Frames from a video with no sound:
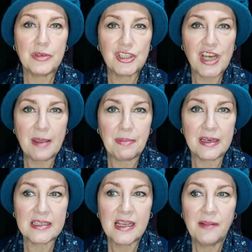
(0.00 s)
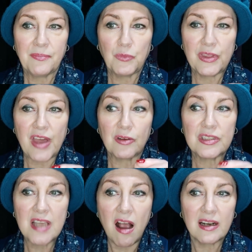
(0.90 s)
we shape it with our
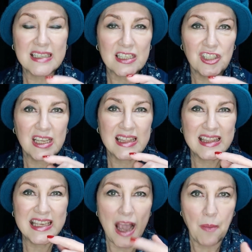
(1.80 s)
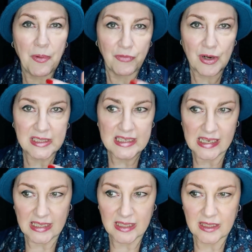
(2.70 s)
tongue touching the upper front
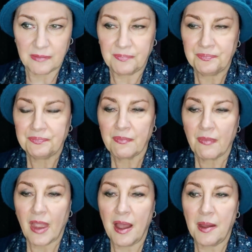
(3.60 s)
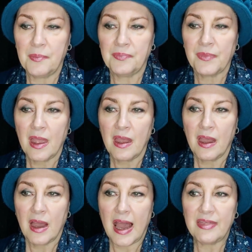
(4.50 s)
teeth. And
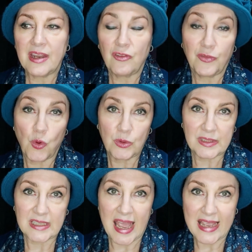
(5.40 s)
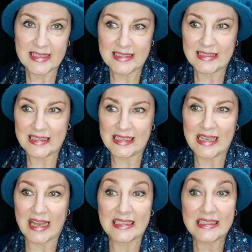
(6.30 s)
then of course S,
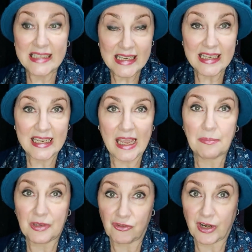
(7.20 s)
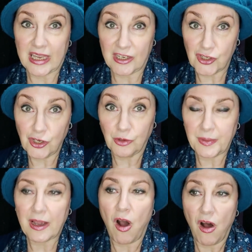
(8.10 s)
D, and T can be tricky too,
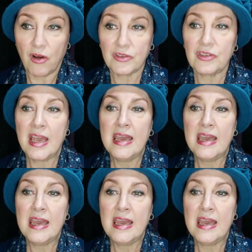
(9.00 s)
because